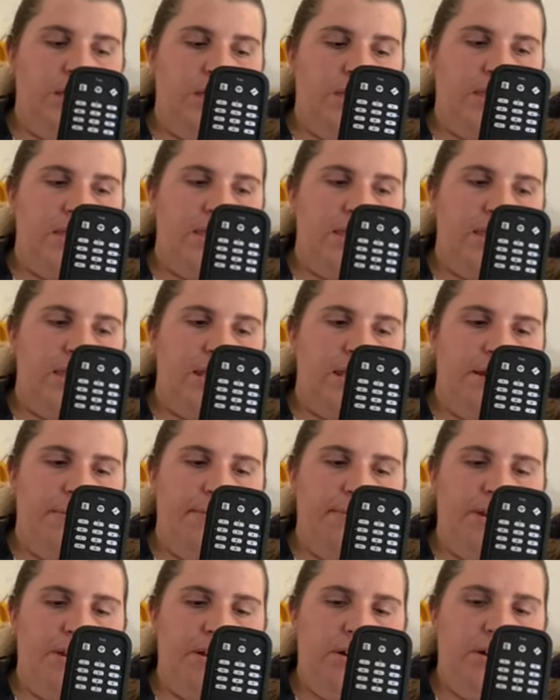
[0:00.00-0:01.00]
Then the
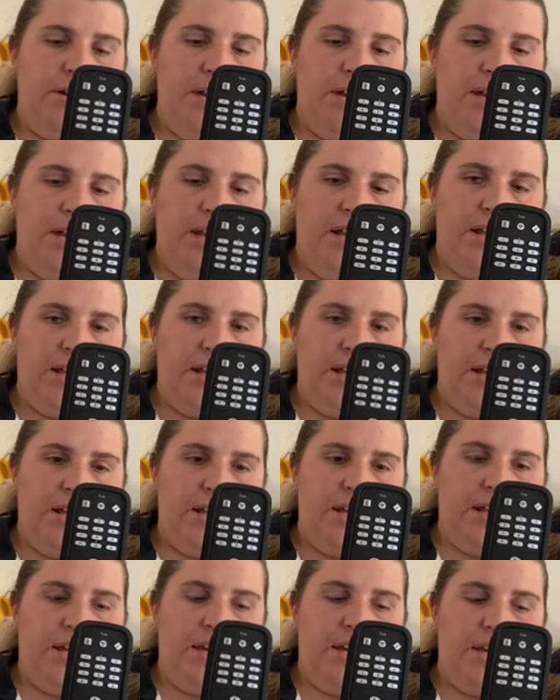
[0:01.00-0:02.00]
number 9
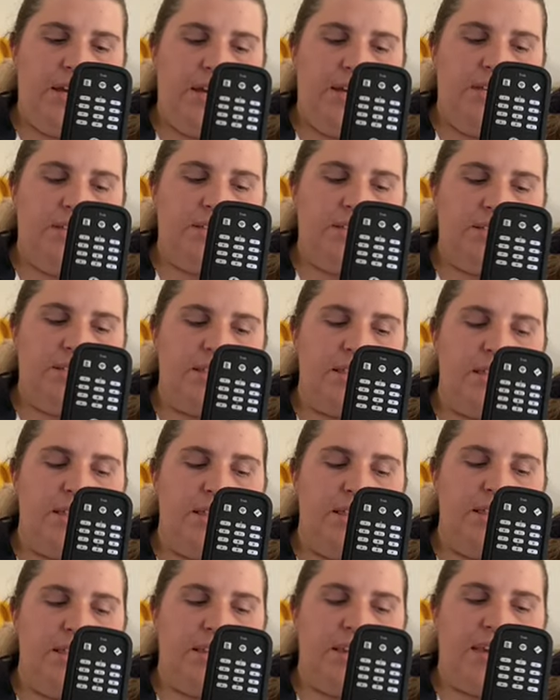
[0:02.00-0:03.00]
is
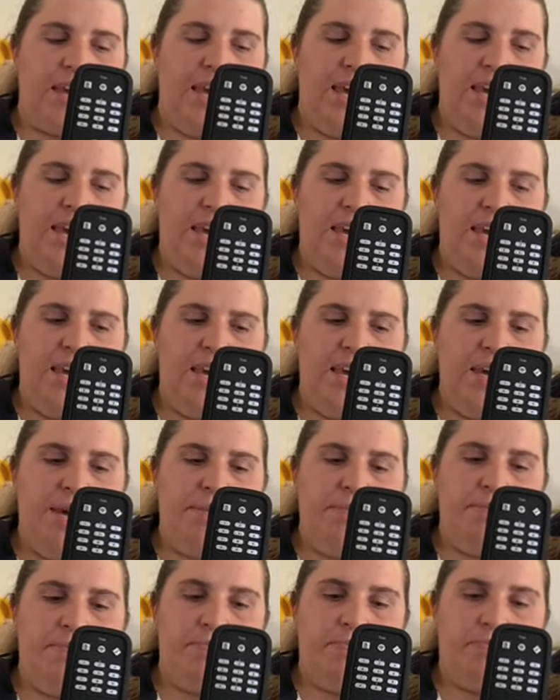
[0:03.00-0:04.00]
the
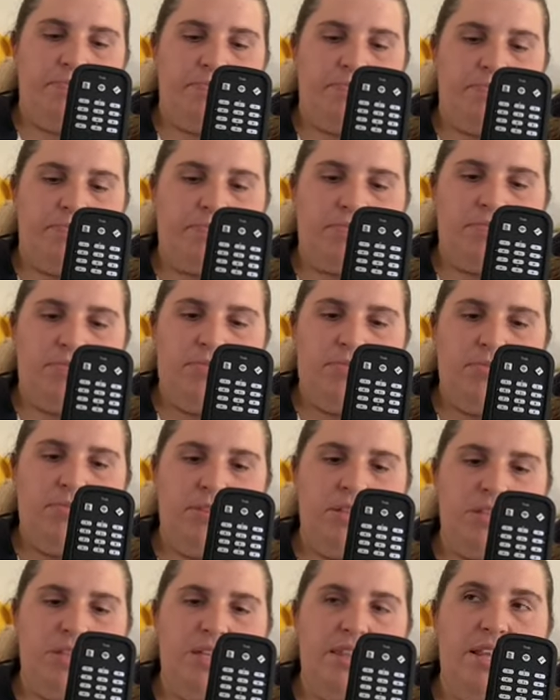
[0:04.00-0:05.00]
key
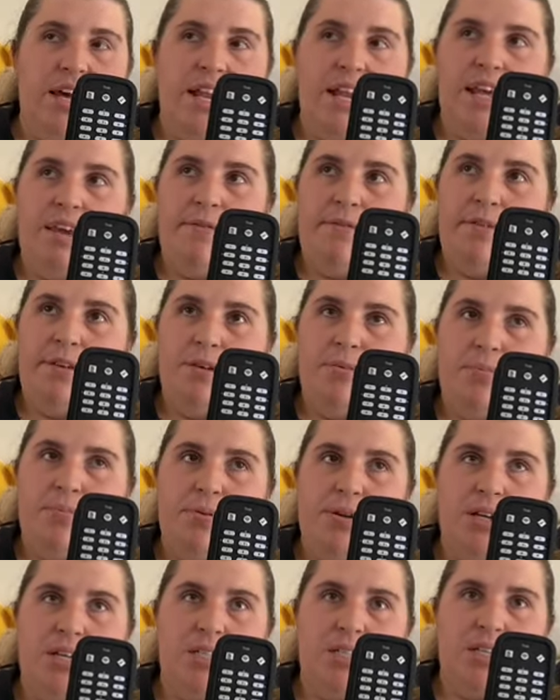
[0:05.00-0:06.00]
that if you
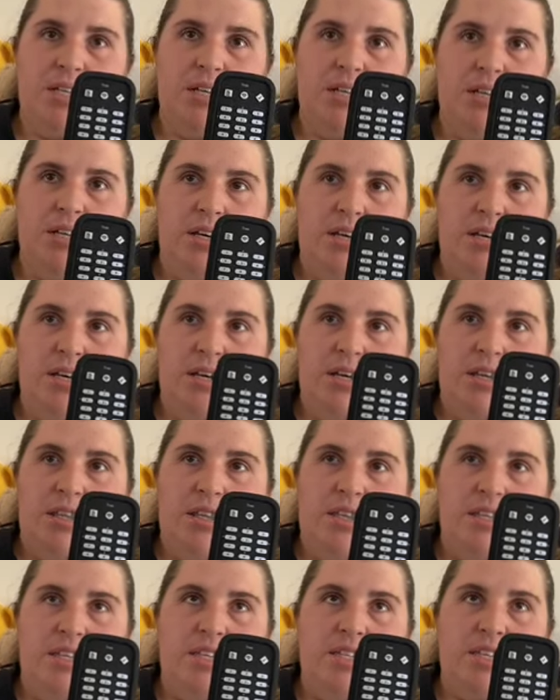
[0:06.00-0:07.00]
press it,
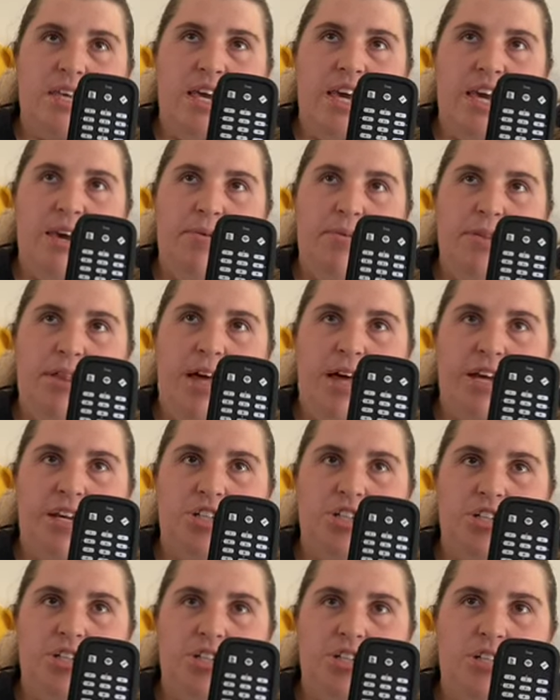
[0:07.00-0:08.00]
this key will
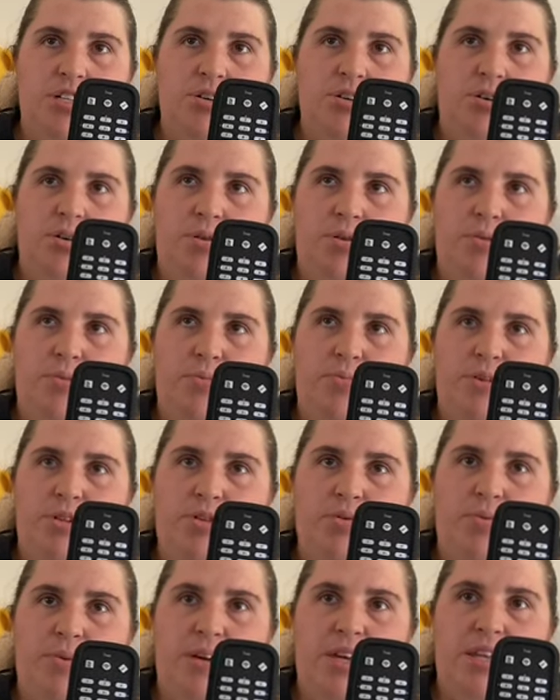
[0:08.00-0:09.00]
actually toggle
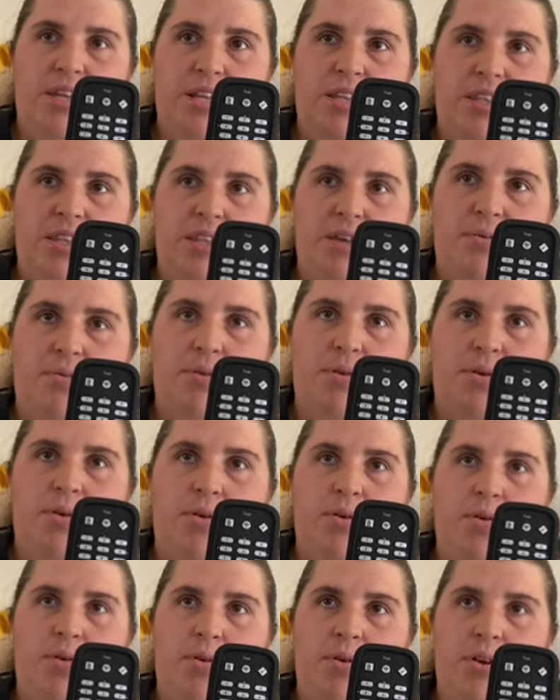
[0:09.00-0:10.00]
between the
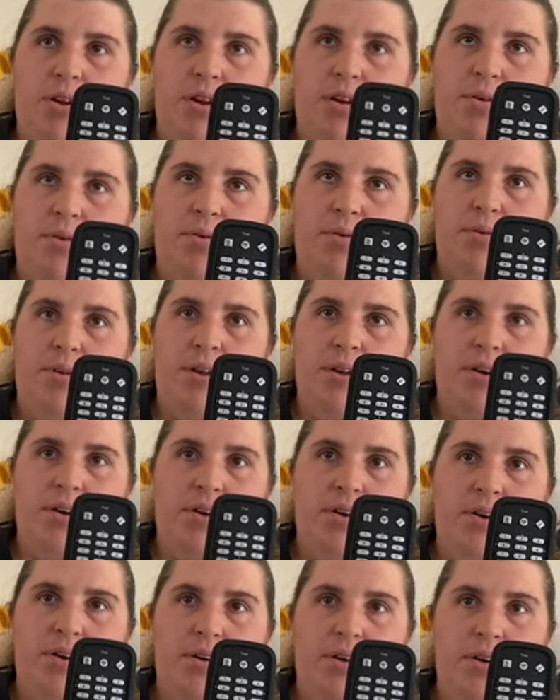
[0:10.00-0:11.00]
recorded
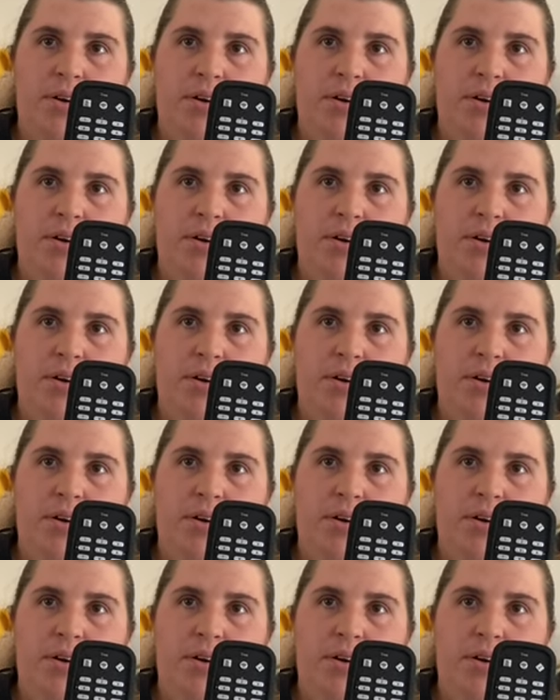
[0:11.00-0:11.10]
audio